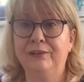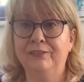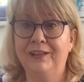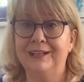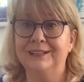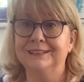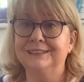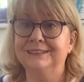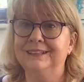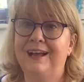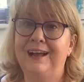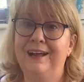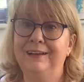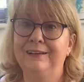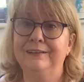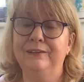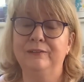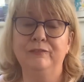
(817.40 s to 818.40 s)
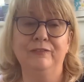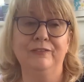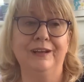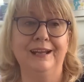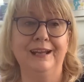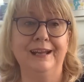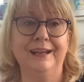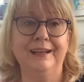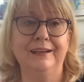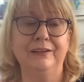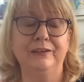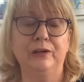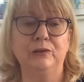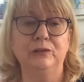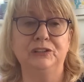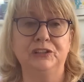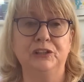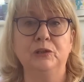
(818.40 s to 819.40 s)
that's our lovely
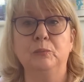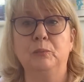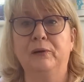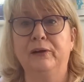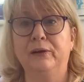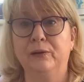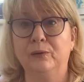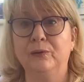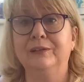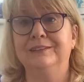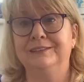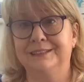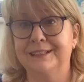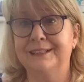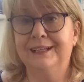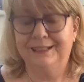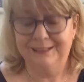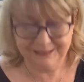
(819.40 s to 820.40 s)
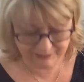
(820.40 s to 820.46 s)
YouTuber who lives in Las